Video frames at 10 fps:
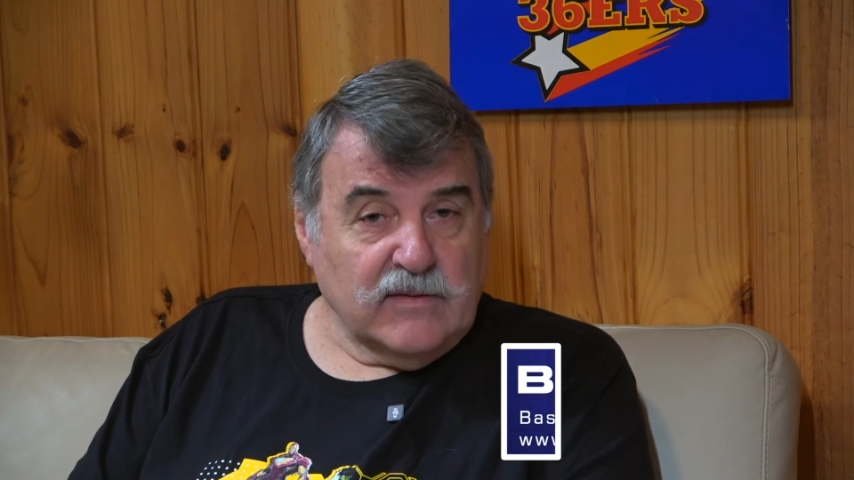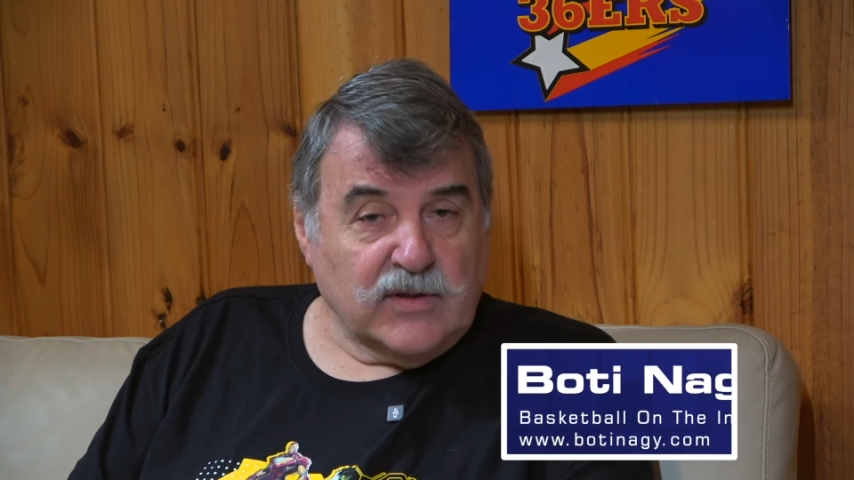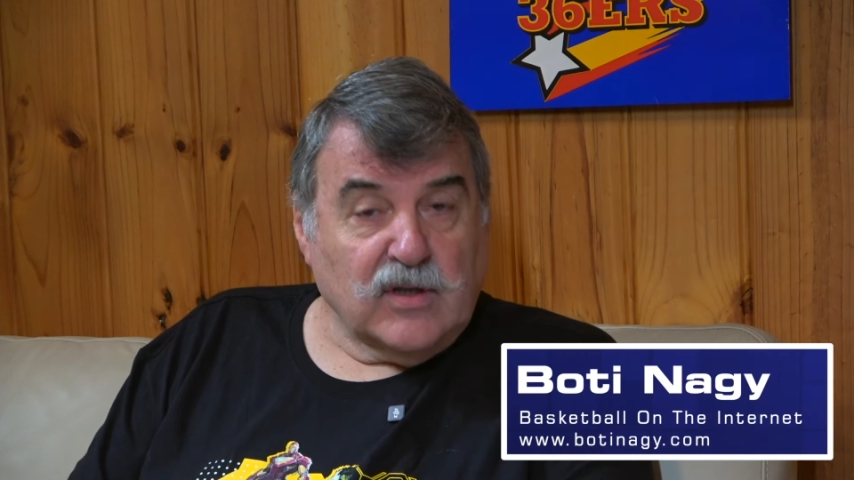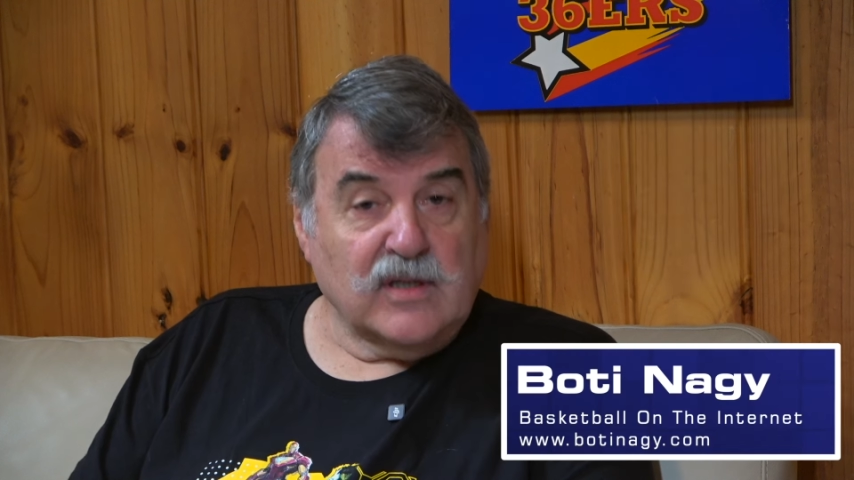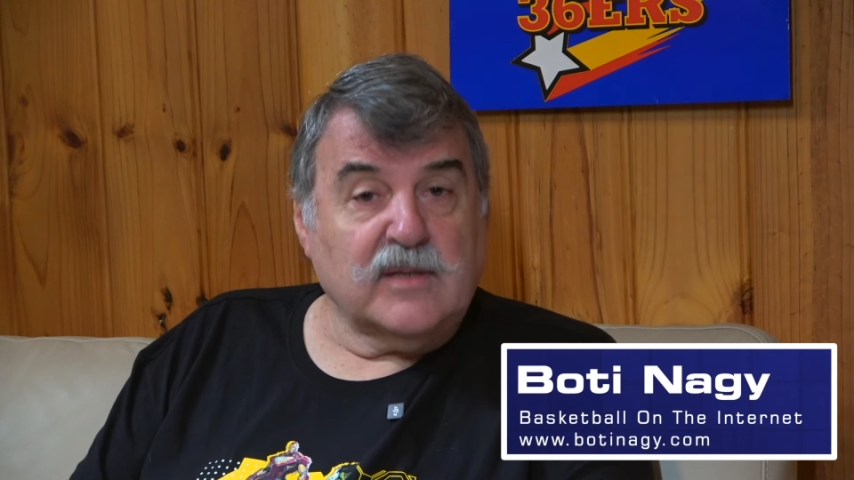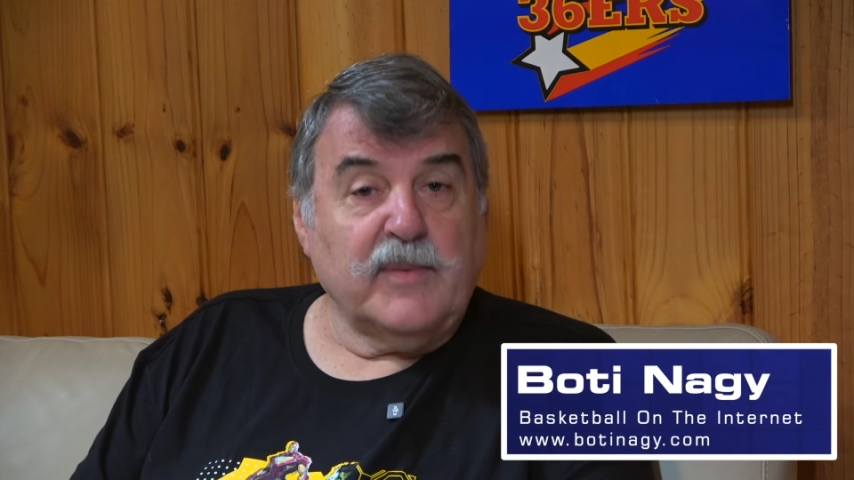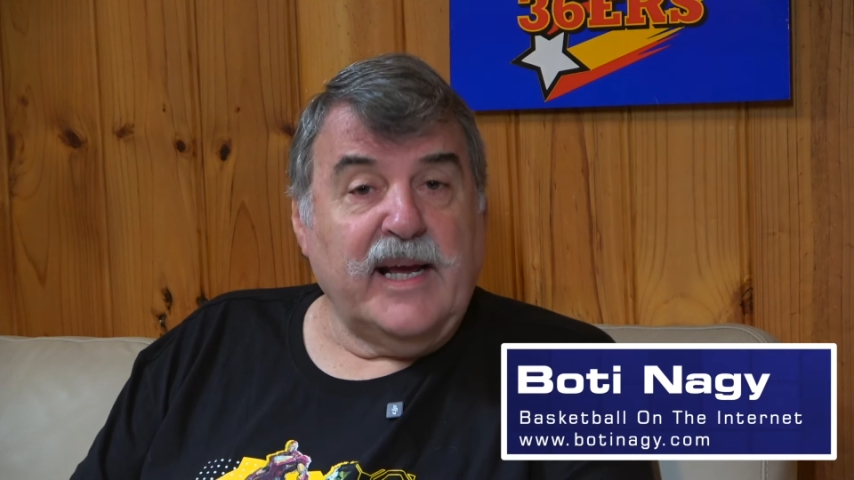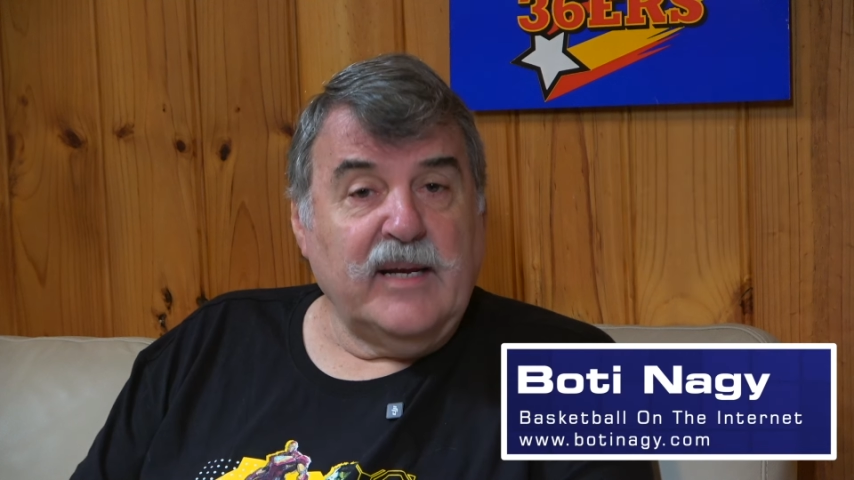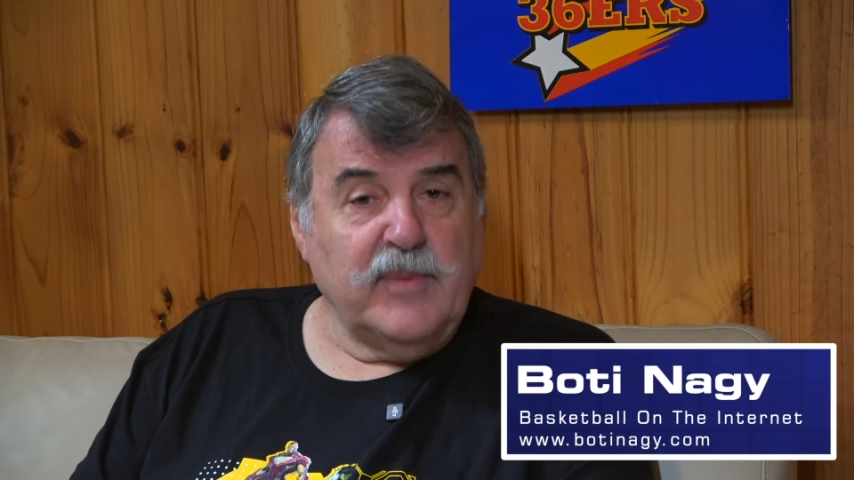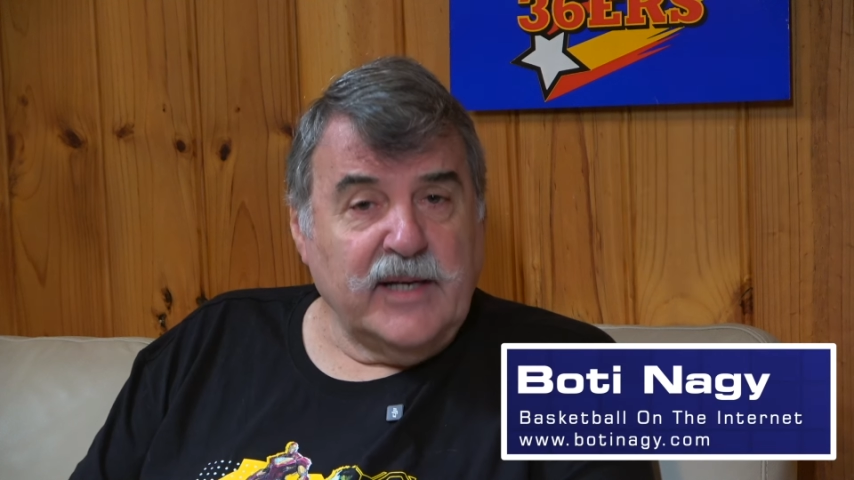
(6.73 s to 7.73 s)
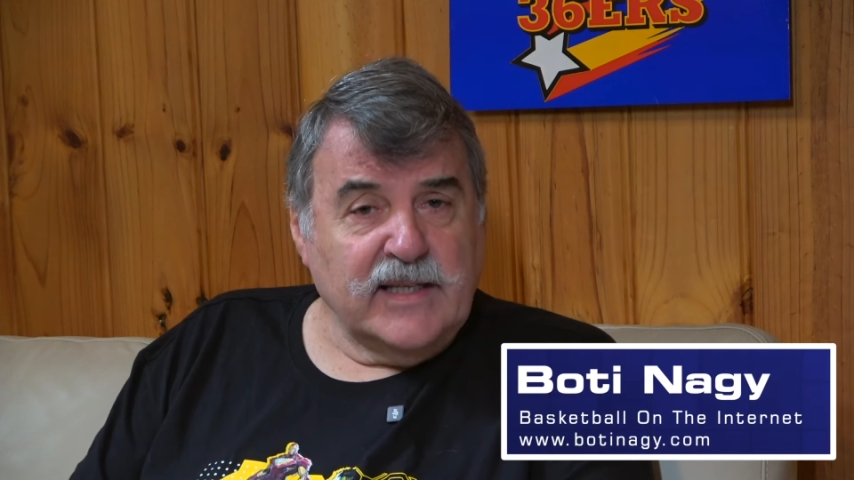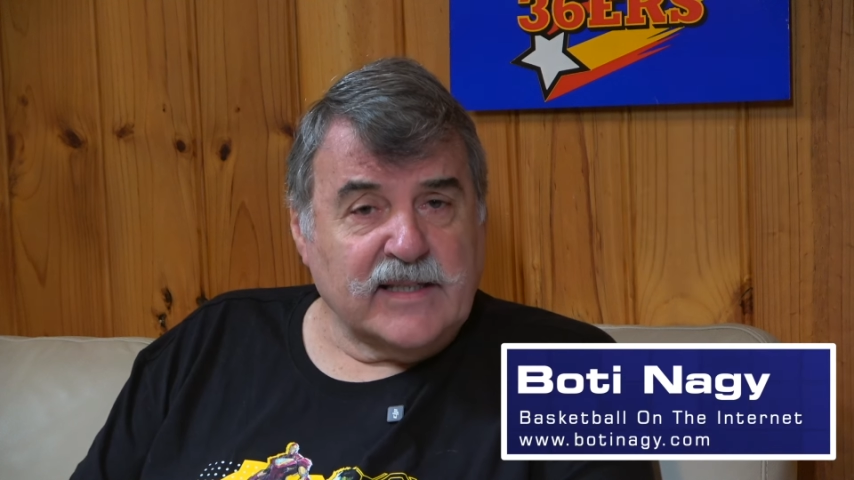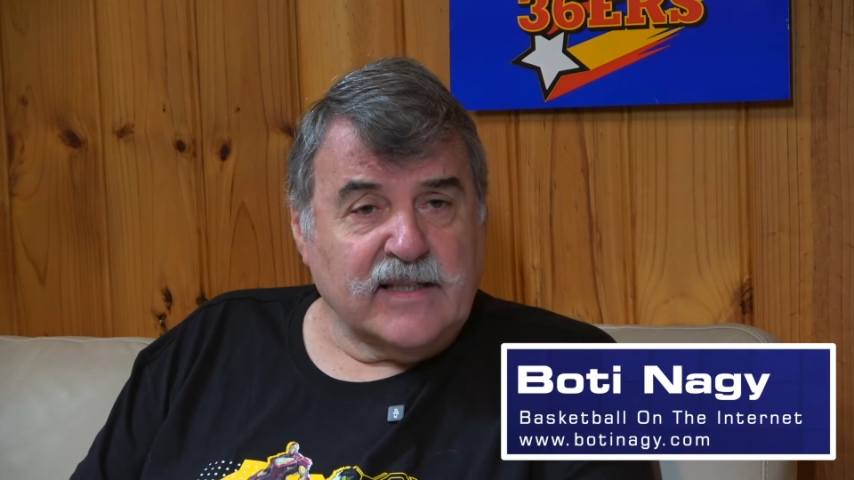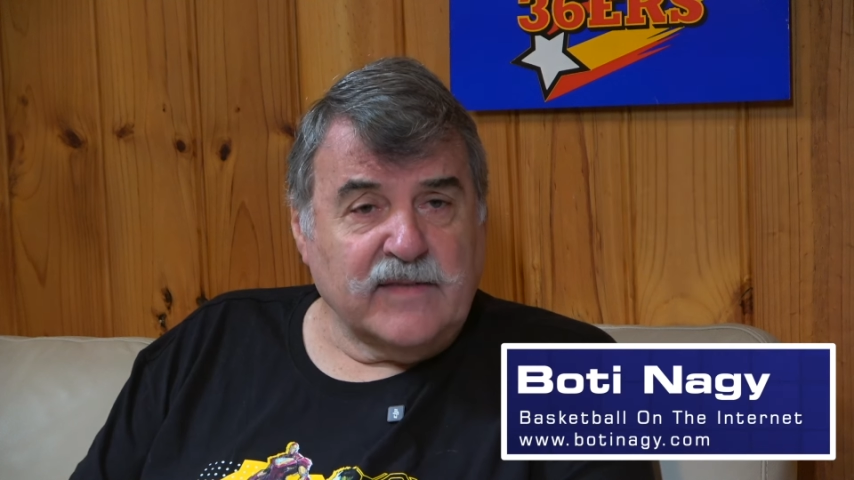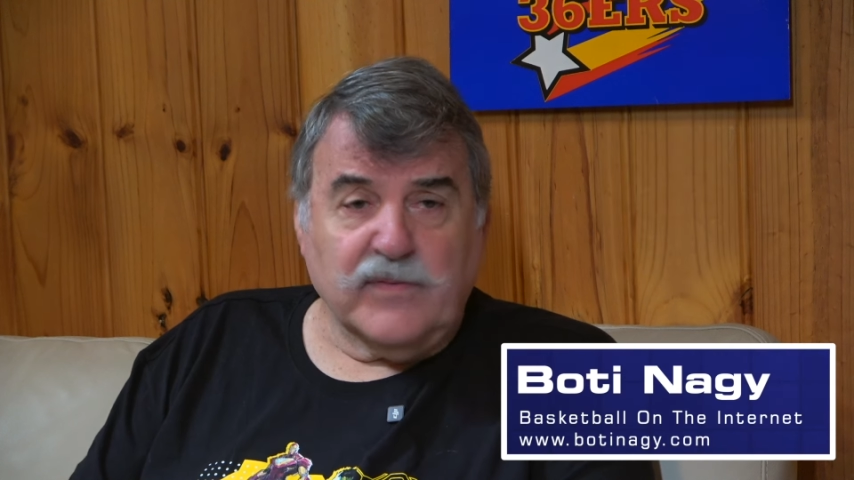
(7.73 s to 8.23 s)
We're talking about some NBA stuff.